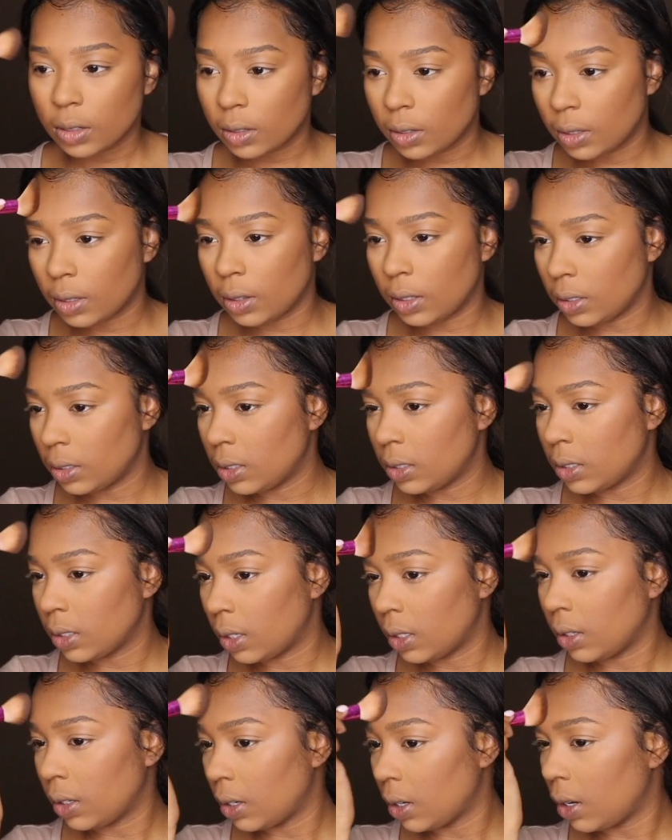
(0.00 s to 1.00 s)
And this is
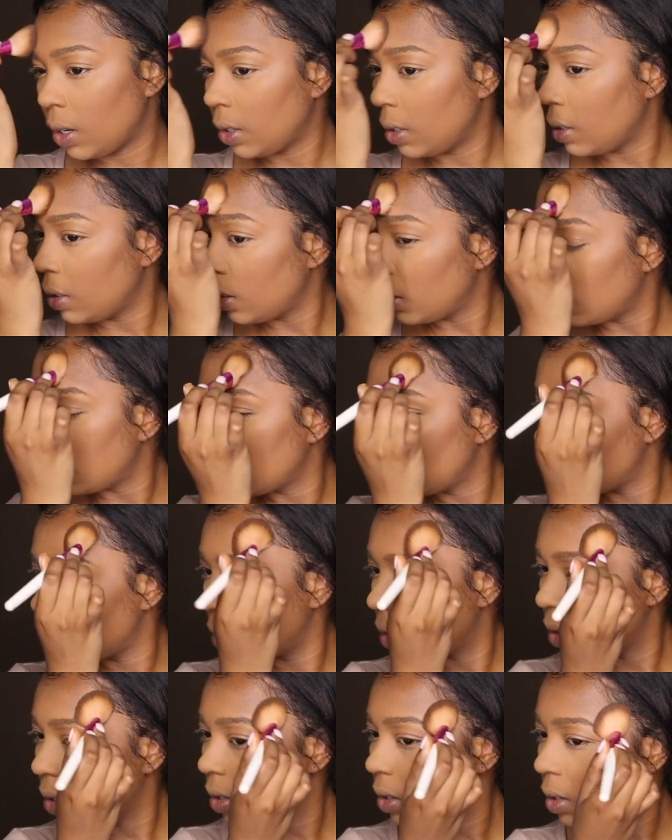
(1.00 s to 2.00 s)
gonna kind of just
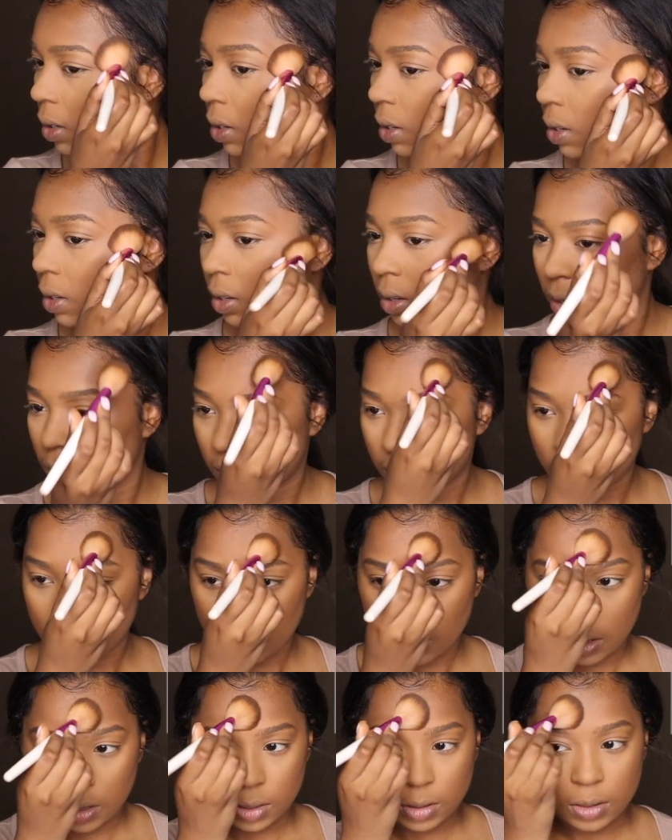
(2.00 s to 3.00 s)

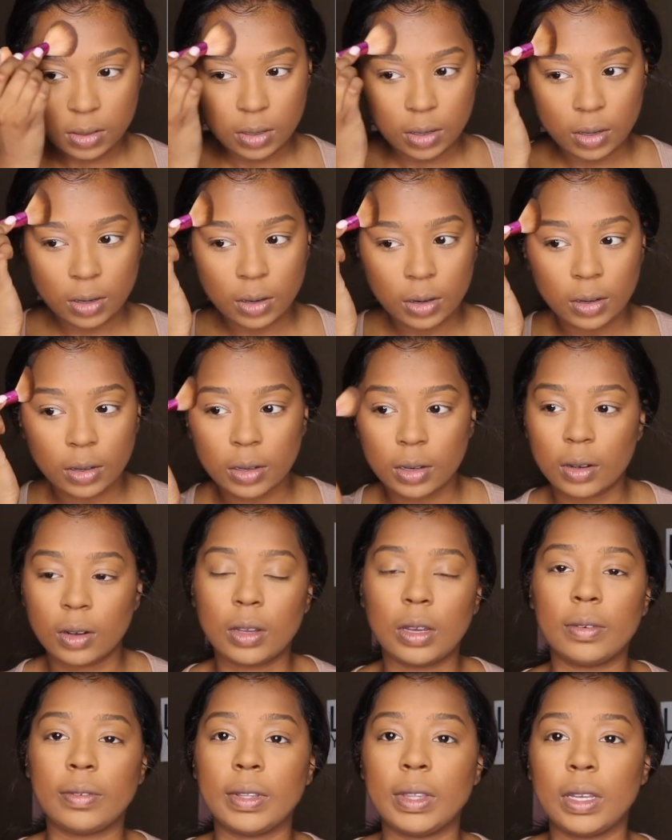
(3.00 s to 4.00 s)
turn
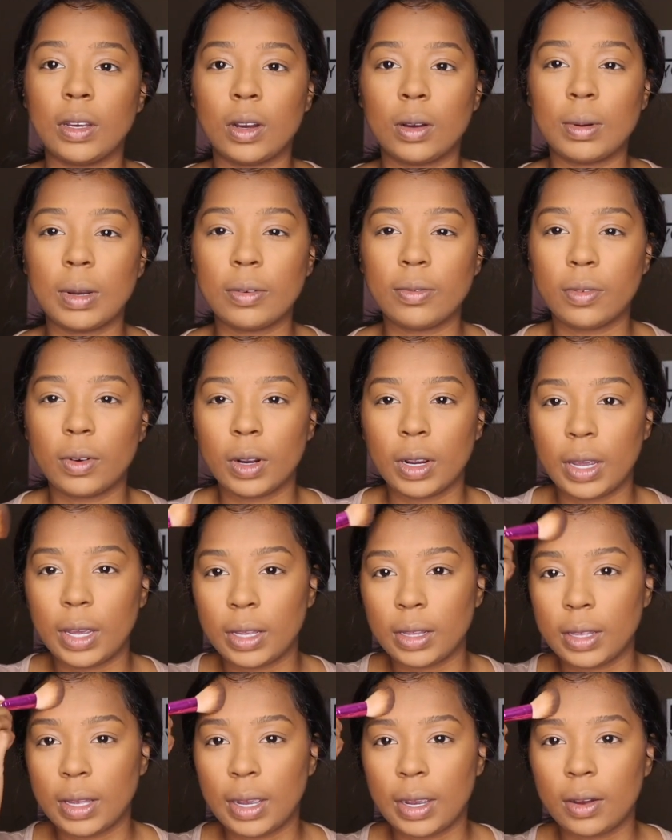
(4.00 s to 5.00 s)
everything on my
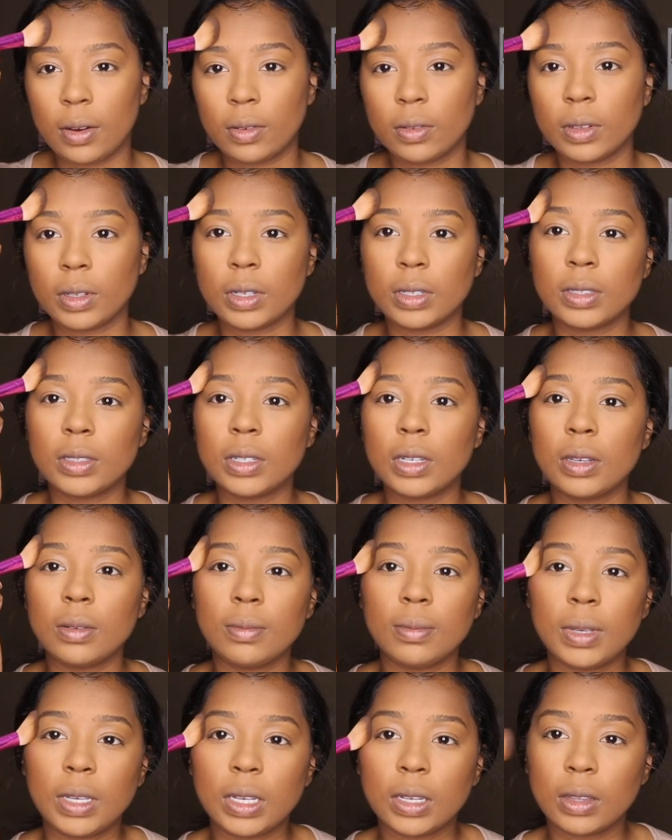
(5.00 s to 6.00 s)
forehead down because it
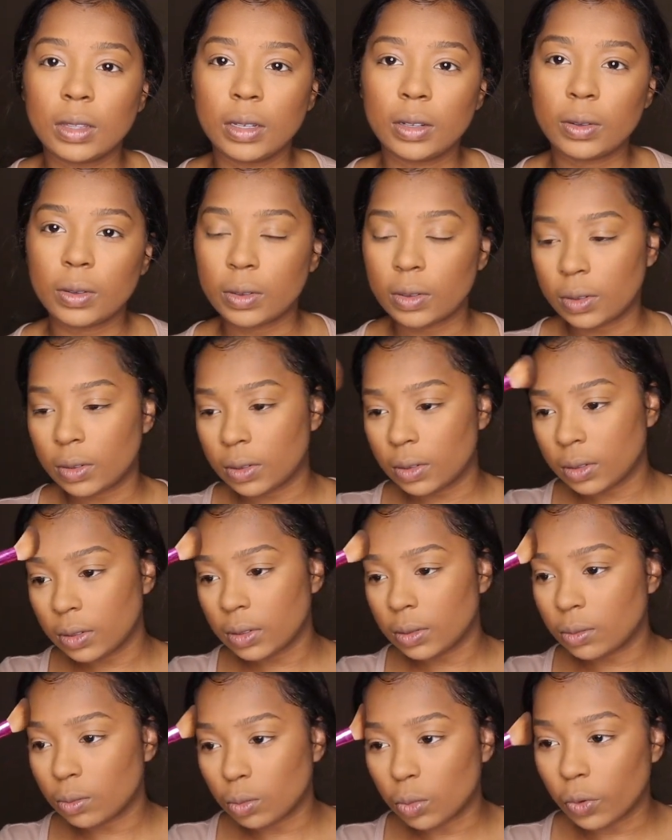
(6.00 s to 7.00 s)
can be a little
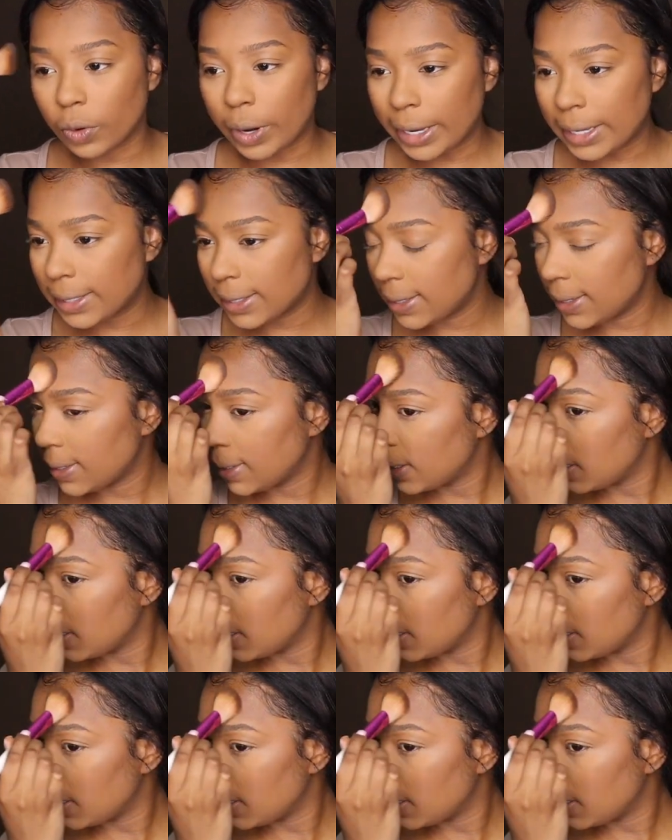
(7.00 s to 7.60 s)
bright.